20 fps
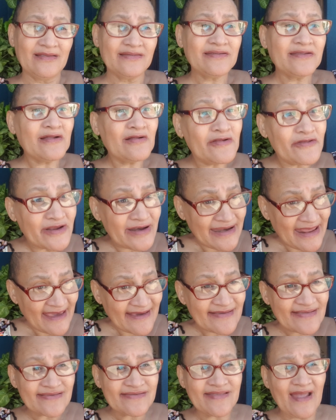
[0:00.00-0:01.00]
Till the
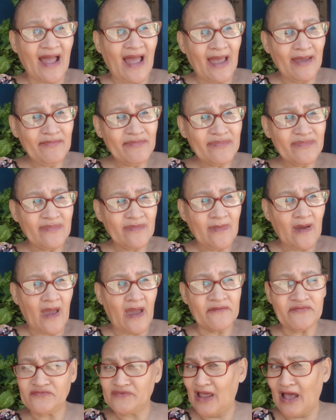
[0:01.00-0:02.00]
next time,
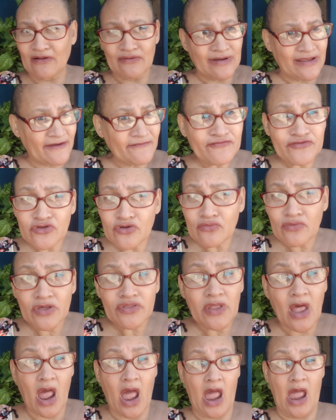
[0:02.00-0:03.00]
I've now left you with
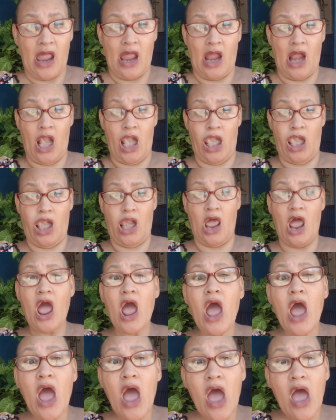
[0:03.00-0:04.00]
a lot
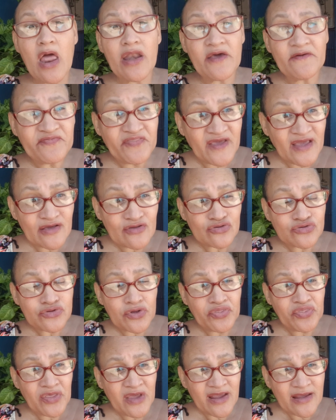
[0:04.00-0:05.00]
of things
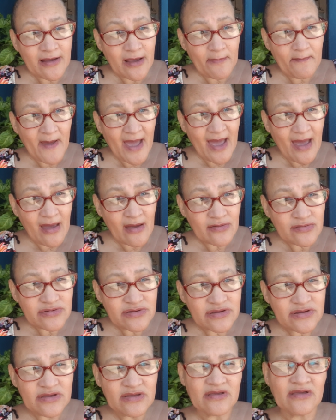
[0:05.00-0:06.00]
to think
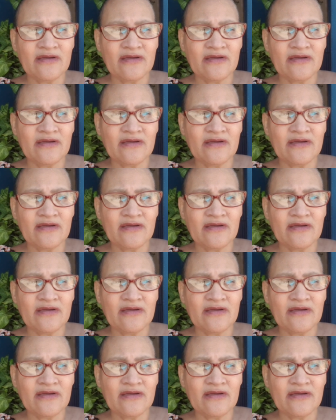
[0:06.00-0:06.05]
about.